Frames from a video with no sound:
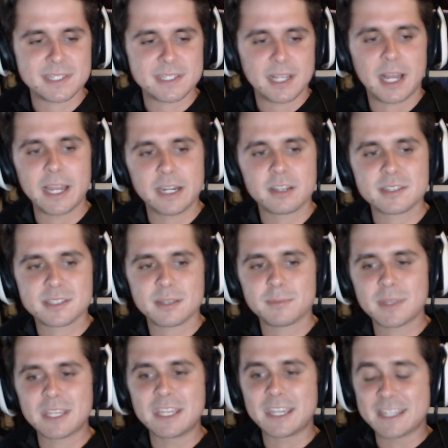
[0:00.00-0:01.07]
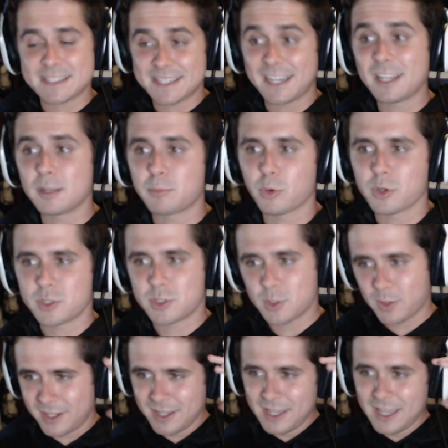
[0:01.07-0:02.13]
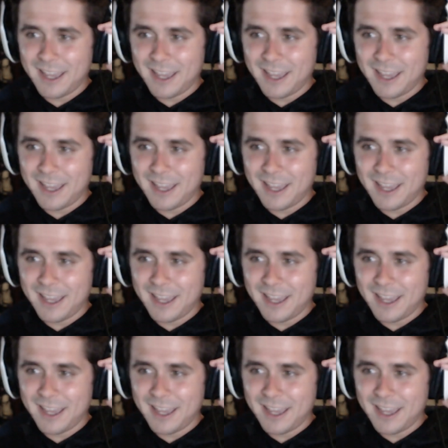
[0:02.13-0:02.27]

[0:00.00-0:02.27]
sign on something, he can teleport to it.